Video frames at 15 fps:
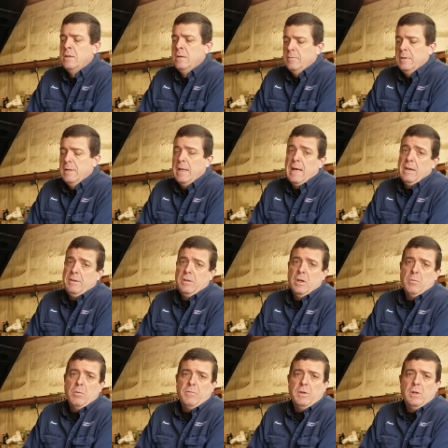It had
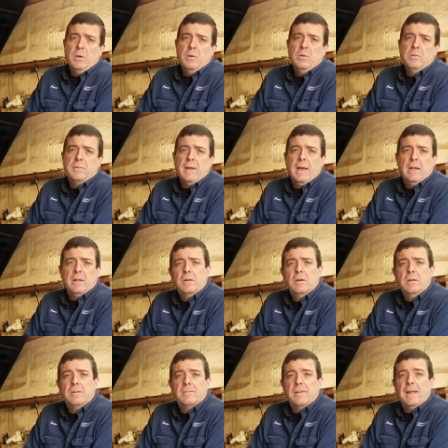good reviews. They had a
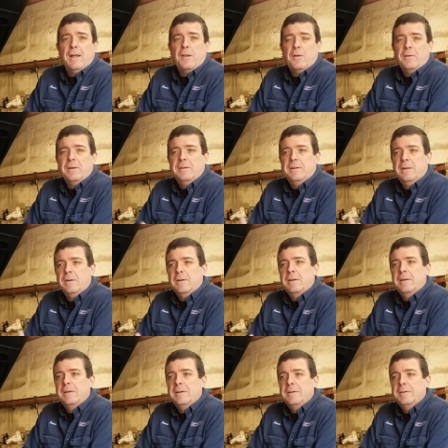good sale on it
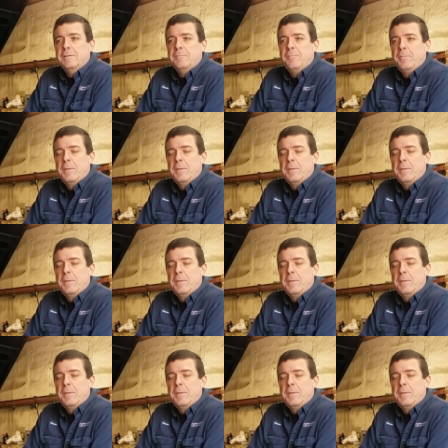during uh,